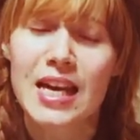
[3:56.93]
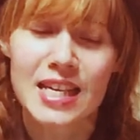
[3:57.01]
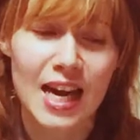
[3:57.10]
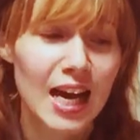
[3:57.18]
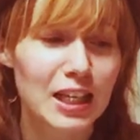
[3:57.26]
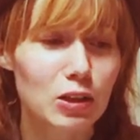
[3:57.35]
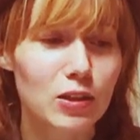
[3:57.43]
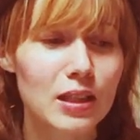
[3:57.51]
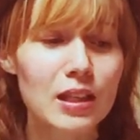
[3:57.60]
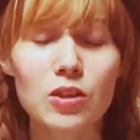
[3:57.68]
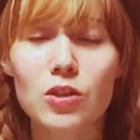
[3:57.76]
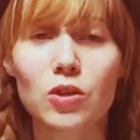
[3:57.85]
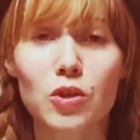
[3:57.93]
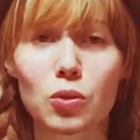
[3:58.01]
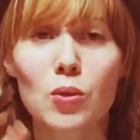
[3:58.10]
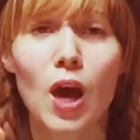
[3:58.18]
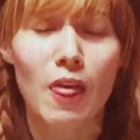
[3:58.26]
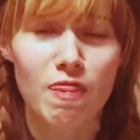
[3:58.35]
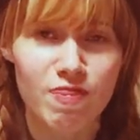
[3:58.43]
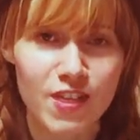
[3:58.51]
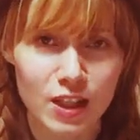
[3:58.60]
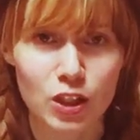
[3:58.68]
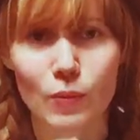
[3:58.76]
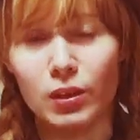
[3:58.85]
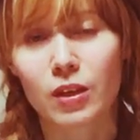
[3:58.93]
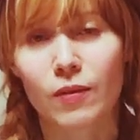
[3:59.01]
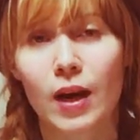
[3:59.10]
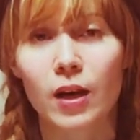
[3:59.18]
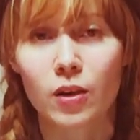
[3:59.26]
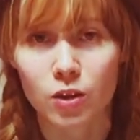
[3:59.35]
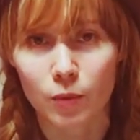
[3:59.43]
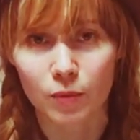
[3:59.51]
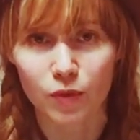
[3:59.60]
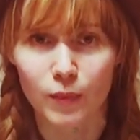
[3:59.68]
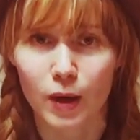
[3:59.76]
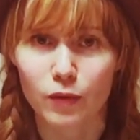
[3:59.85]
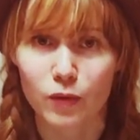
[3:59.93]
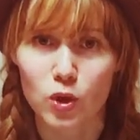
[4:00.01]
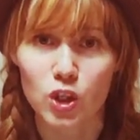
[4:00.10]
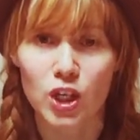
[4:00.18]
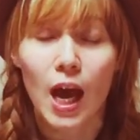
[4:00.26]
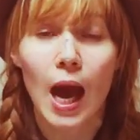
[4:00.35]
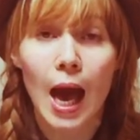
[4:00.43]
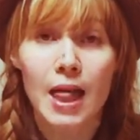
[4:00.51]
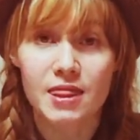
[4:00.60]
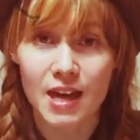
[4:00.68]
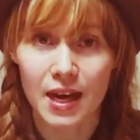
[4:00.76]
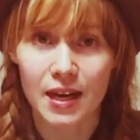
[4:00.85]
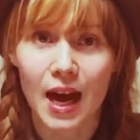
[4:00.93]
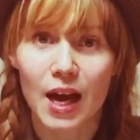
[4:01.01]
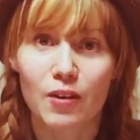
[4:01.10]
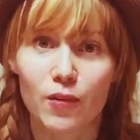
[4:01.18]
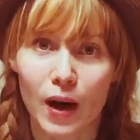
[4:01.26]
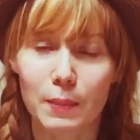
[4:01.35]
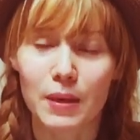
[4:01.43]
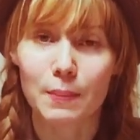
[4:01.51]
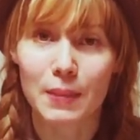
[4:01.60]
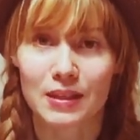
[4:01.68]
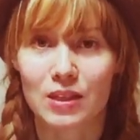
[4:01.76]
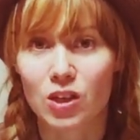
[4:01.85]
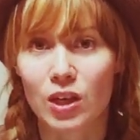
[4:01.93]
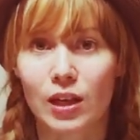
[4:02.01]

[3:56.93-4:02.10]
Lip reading: Kat, you need to do this when you're right on top of Mount Fuji, then write me a message